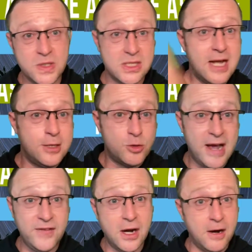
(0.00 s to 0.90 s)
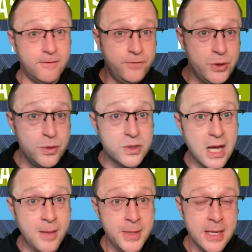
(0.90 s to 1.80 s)
It's not driving our views
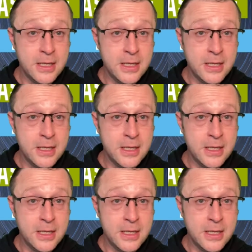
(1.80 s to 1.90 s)
up.